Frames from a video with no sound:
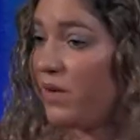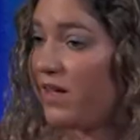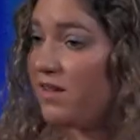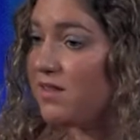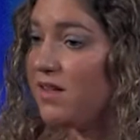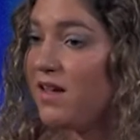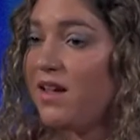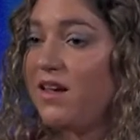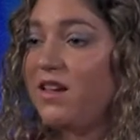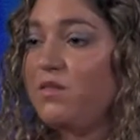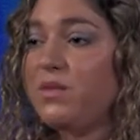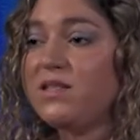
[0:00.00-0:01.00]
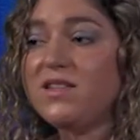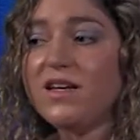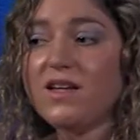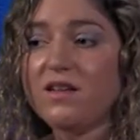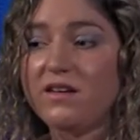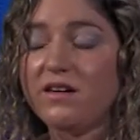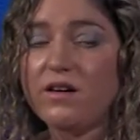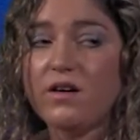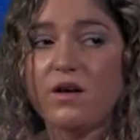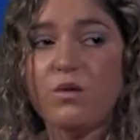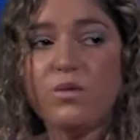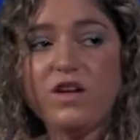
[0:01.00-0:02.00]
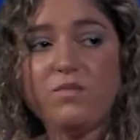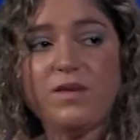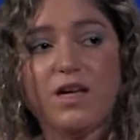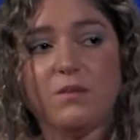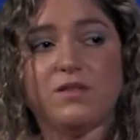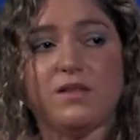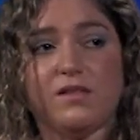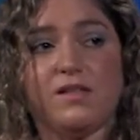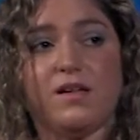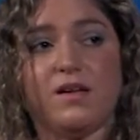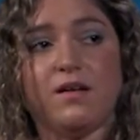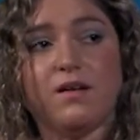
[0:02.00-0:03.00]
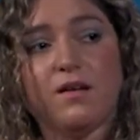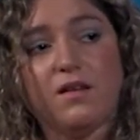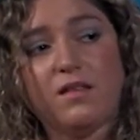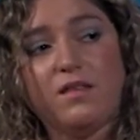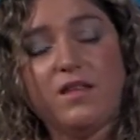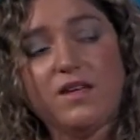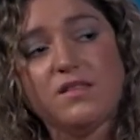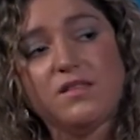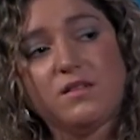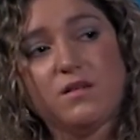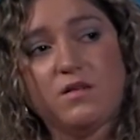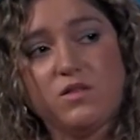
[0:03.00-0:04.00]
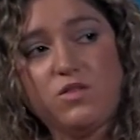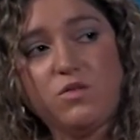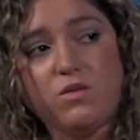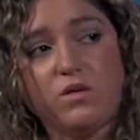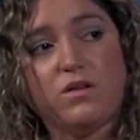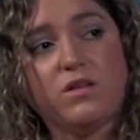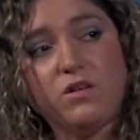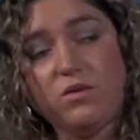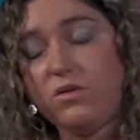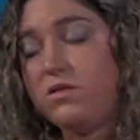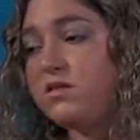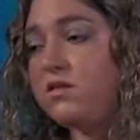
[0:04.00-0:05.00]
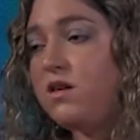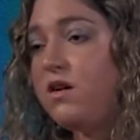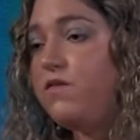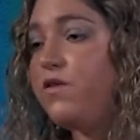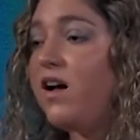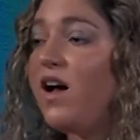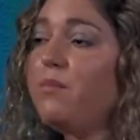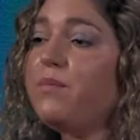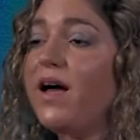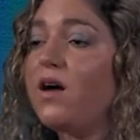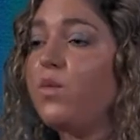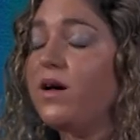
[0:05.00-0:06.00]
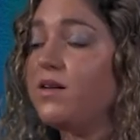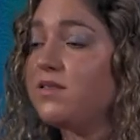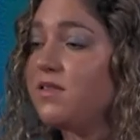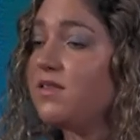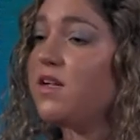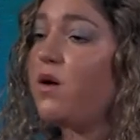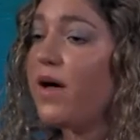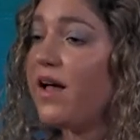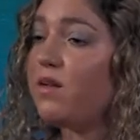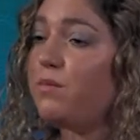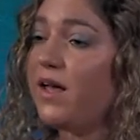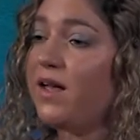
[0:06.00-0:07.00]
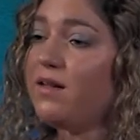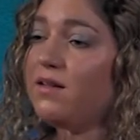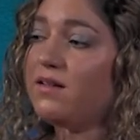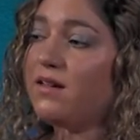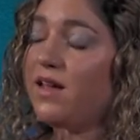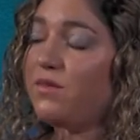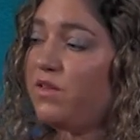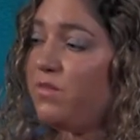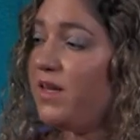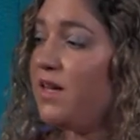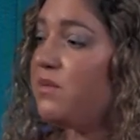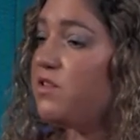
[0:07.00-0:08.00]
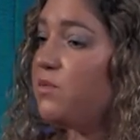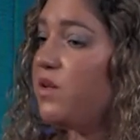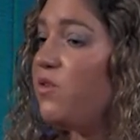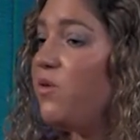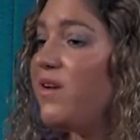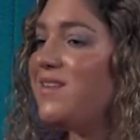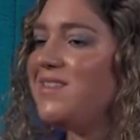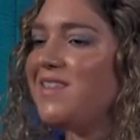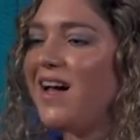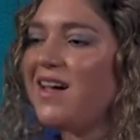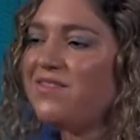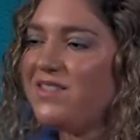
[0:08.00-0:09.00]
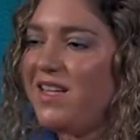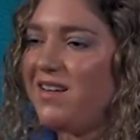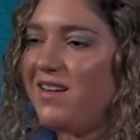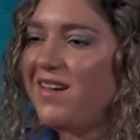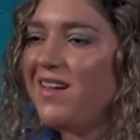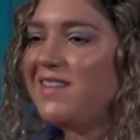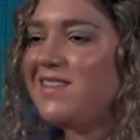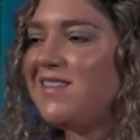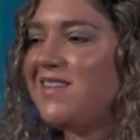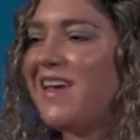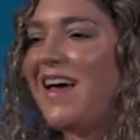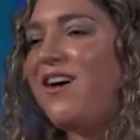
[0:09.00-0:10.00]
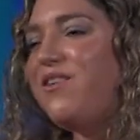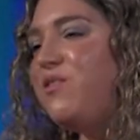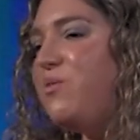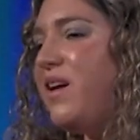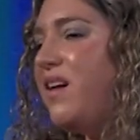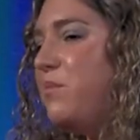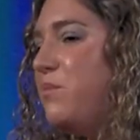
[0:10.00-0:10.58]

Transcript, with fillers: whales. In particular, we've been able to see this tool used for humpback whales in Stellwagen Bank, and we've been able to record dive data to see how the whale